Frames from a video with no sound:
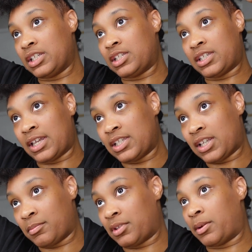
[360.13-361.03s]
say
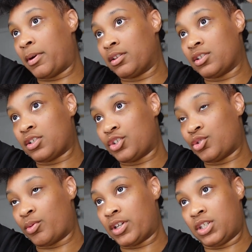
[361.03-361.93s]
something about the
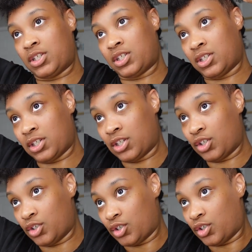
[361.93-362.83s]
situation,
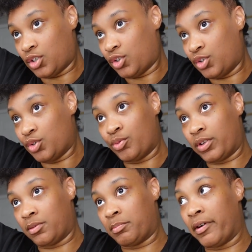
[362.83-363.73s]
do
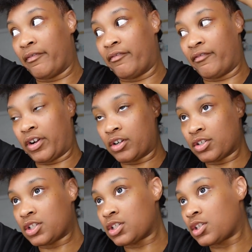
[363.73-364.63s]
it. But
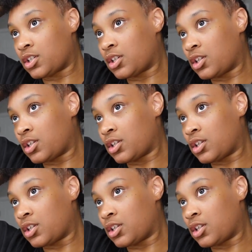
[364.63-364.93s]
first,